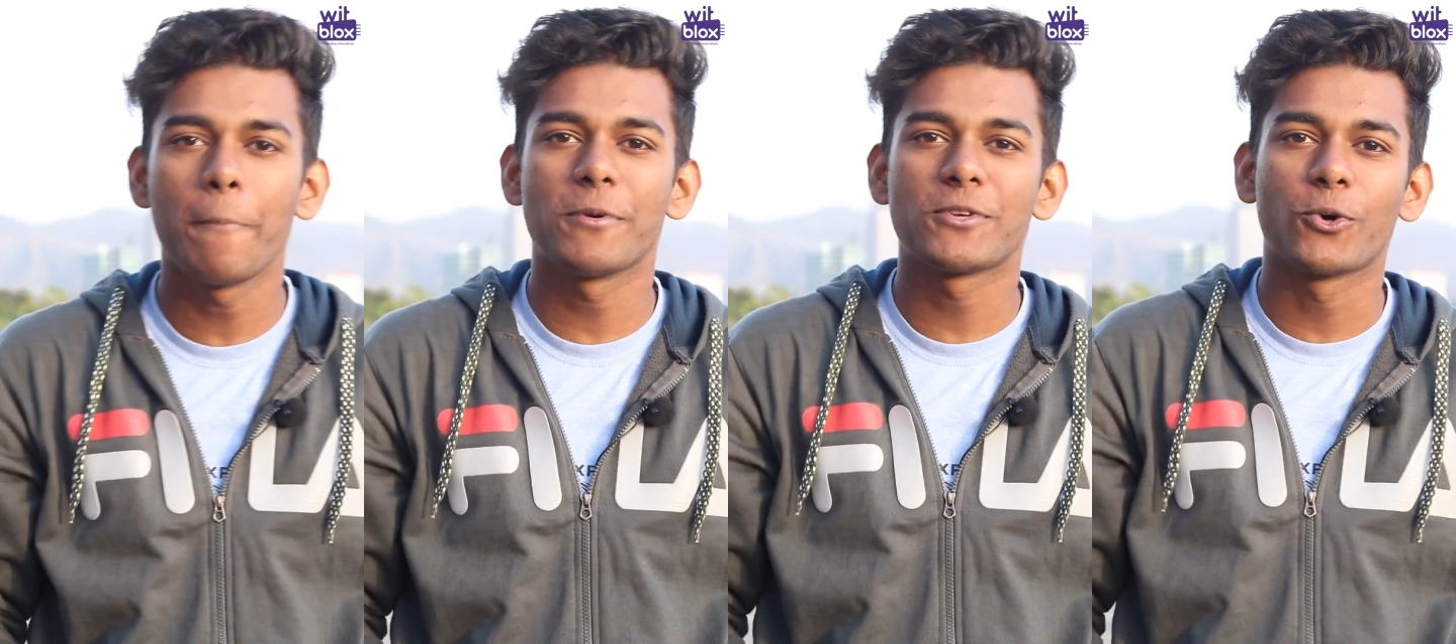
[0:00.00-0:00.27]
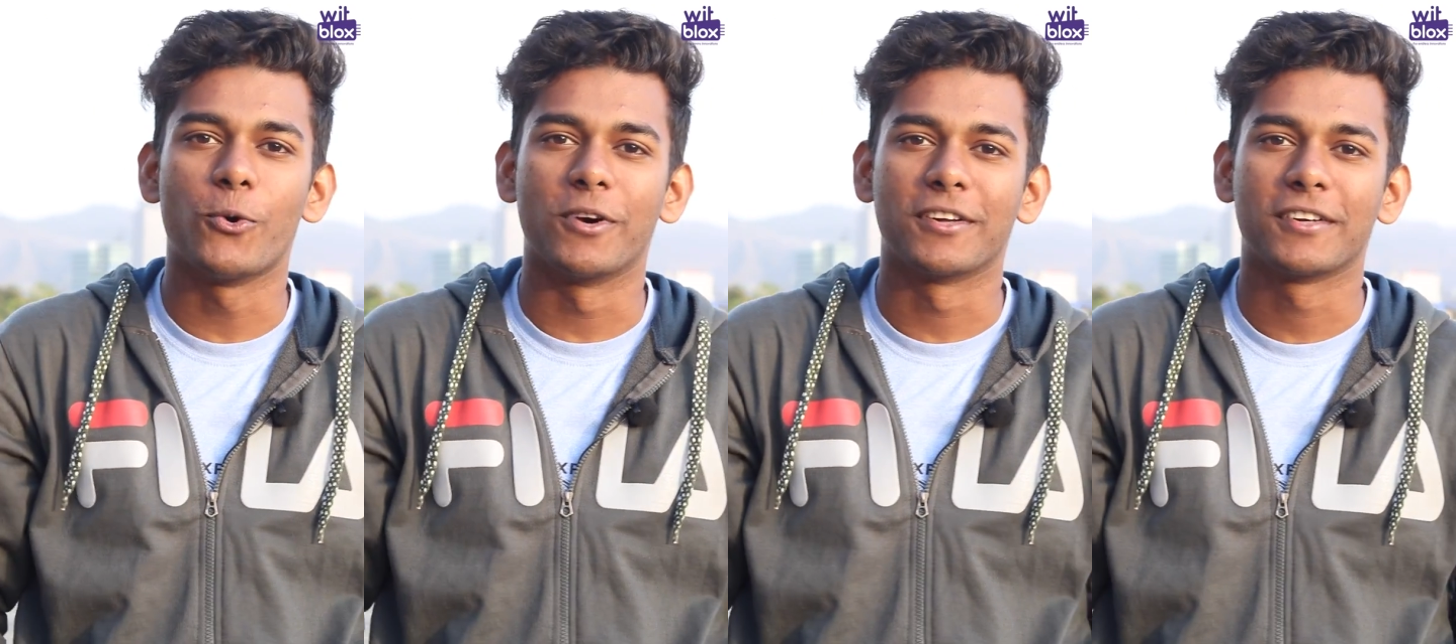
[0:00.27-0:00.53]

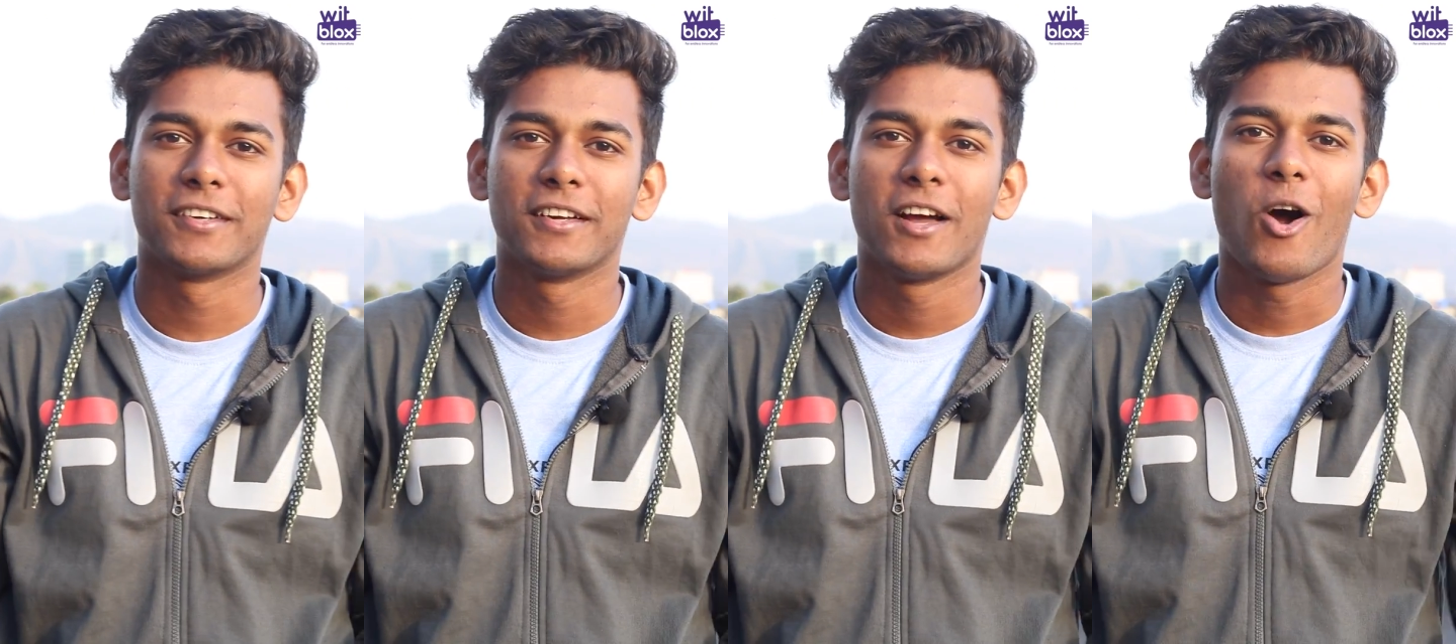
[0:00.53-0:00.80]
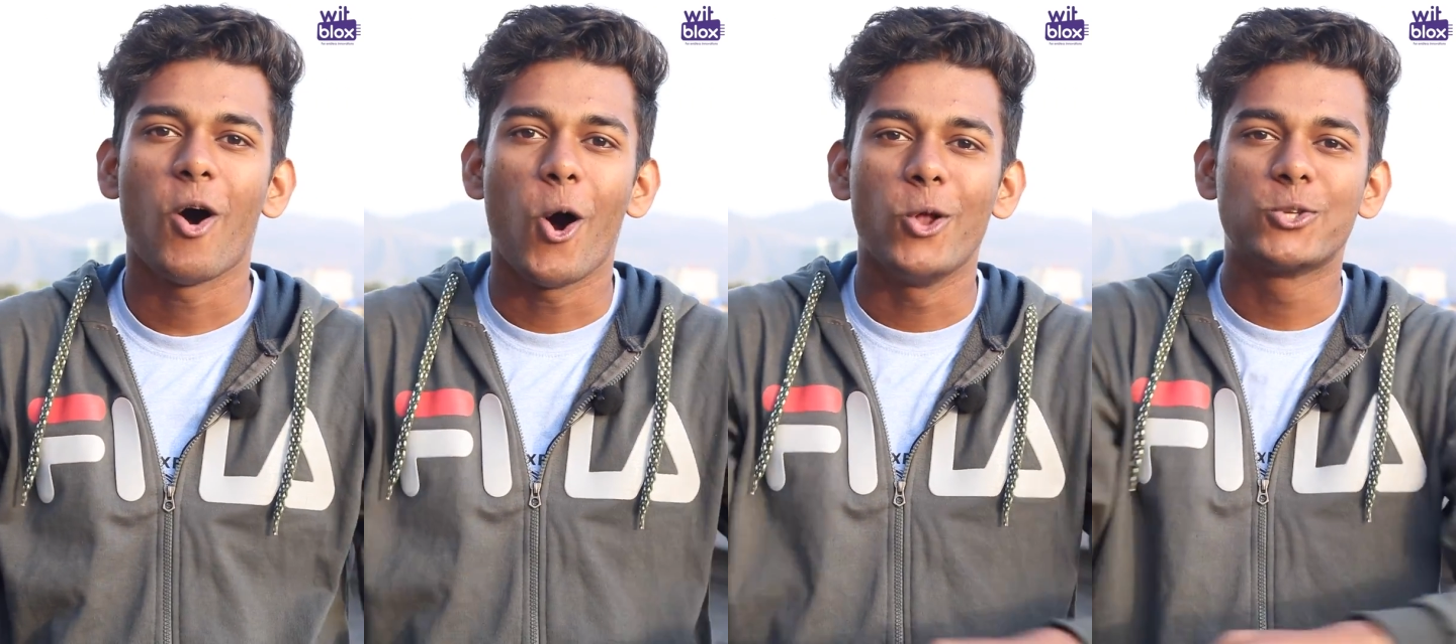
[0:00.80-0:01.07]
episode,
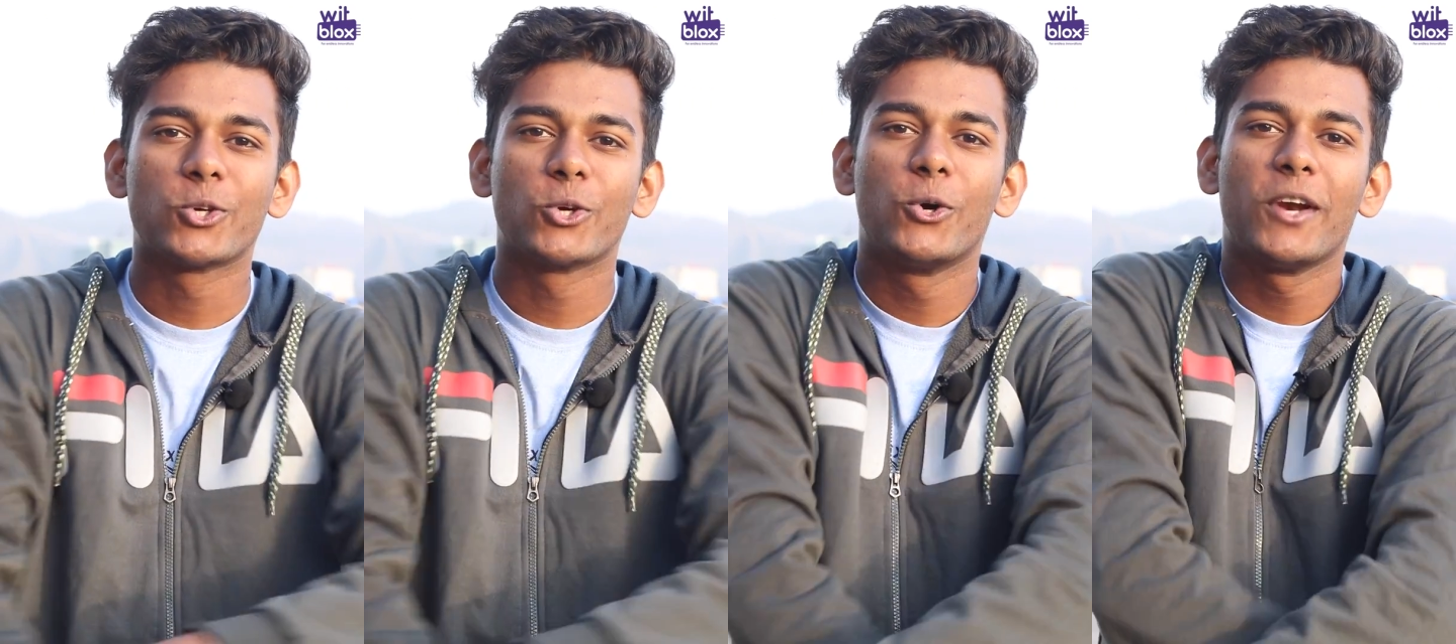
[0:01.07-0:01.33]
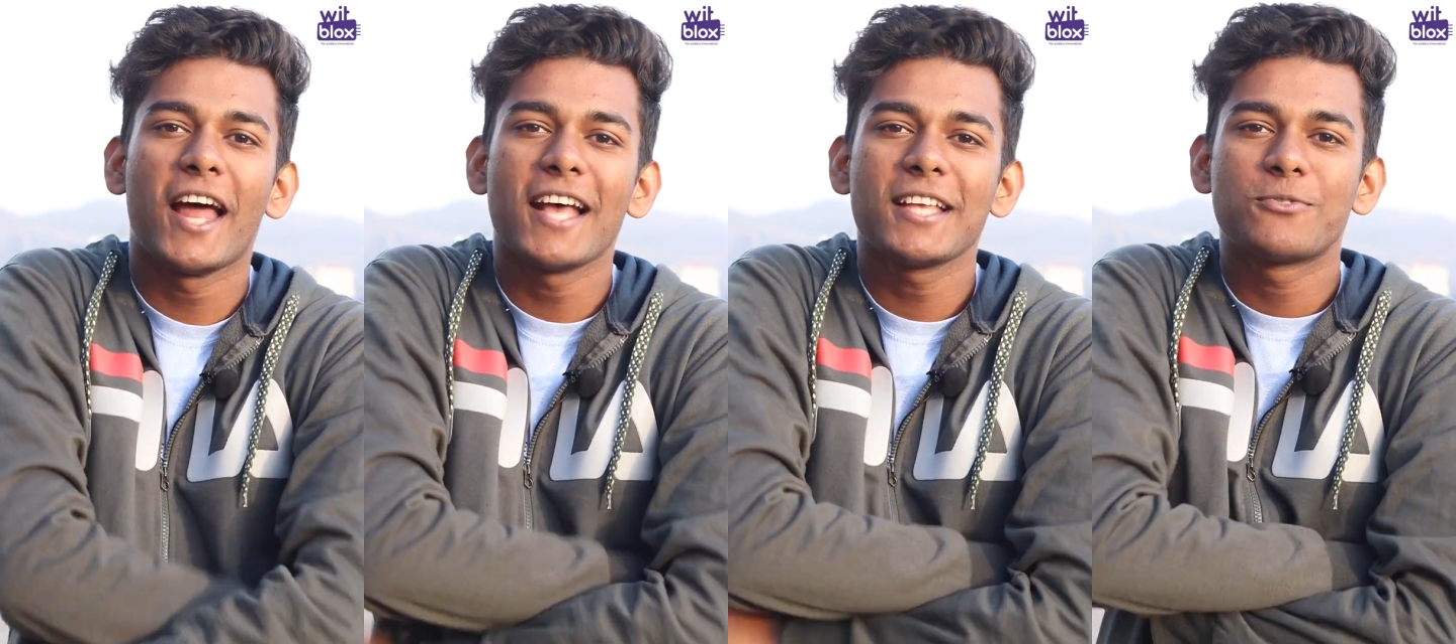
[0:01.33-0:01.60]
also
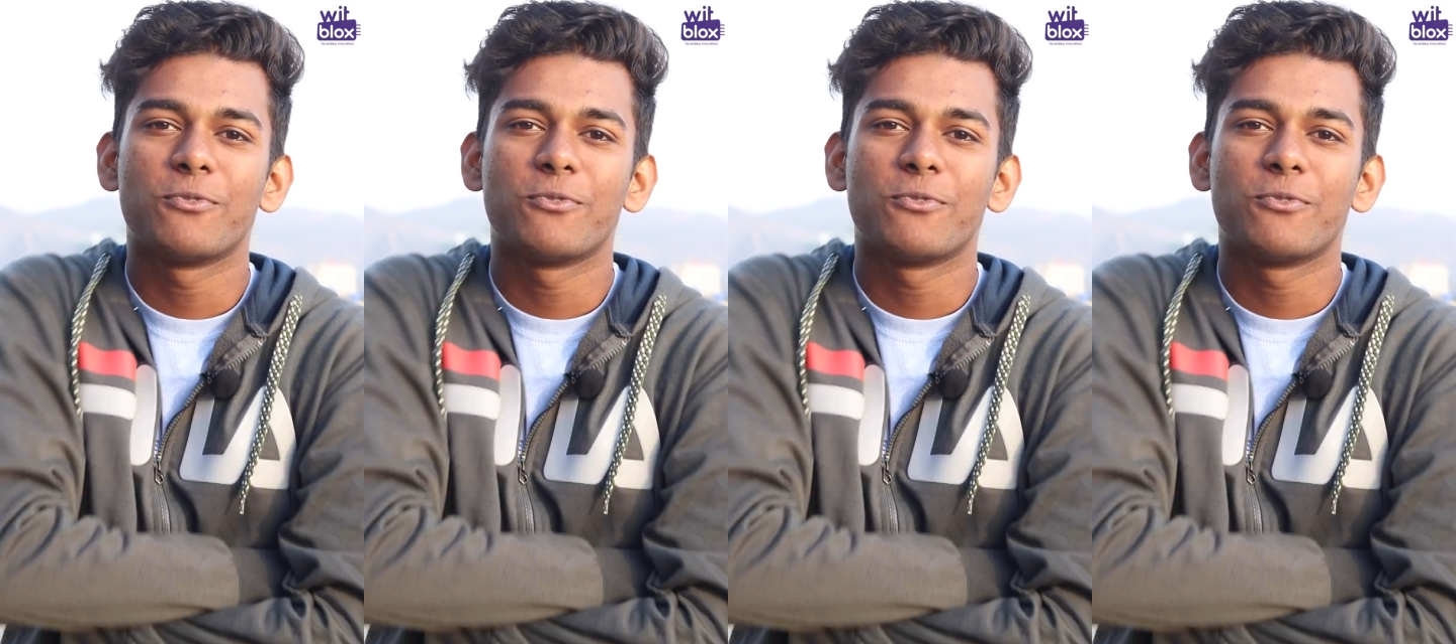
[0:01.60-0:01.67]
known as